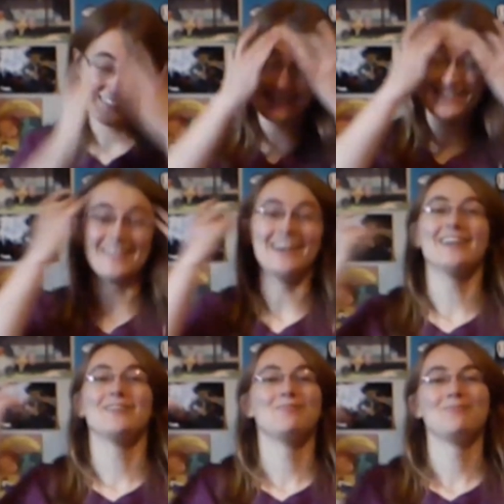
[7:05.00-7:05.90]
It's
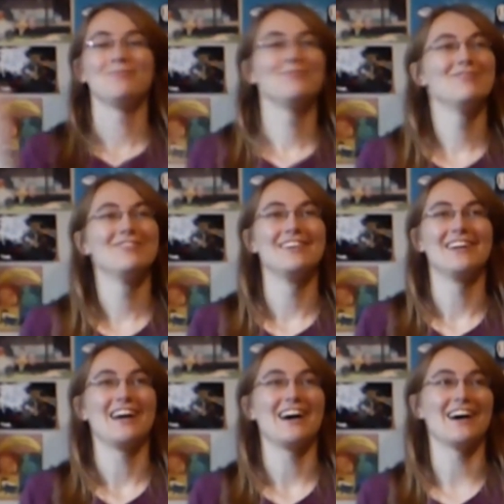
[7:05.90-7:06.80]
done.
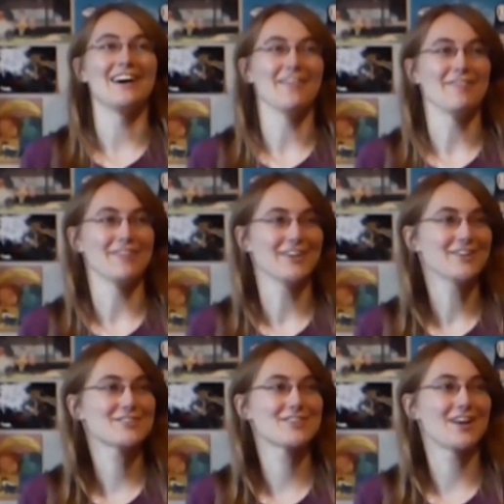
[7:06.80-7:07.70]
I
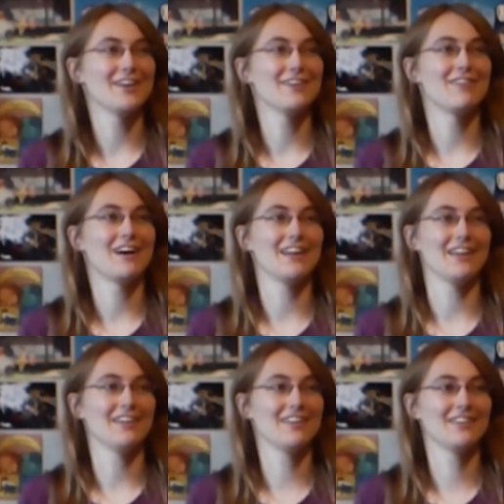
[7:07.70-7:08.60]
finished Undivided.